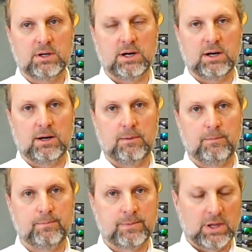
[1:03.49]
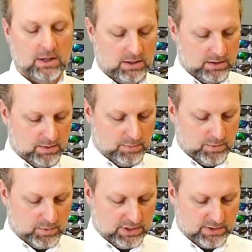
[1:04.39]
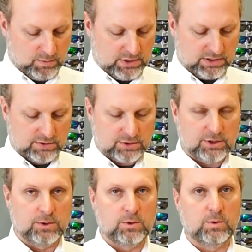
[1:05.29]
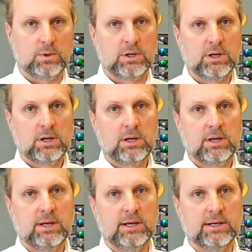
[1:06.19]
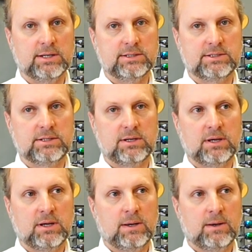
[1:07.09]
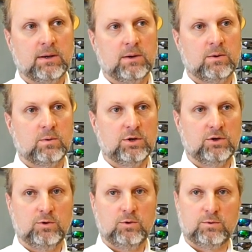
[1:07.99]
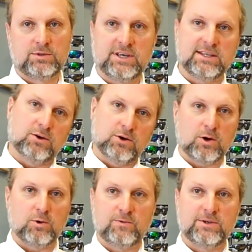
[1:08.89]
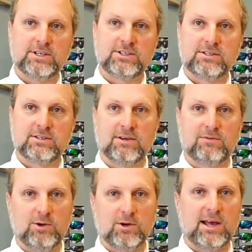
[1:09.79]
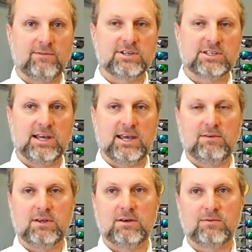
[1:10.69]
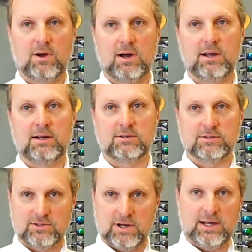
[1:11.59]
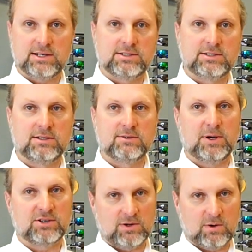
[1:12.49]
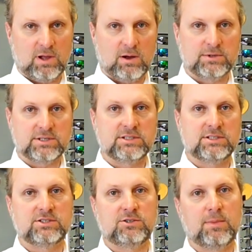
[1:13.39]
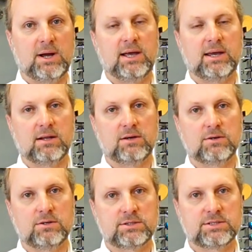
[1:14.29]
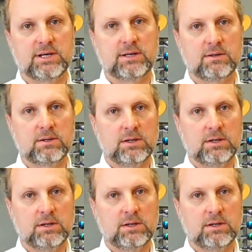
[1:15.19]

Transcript: But what it'll do is when you set the hook on a fish, if you're not fishing a heavy enough rod, it'll stretch, especially on long distances, and you might not get a good hook set.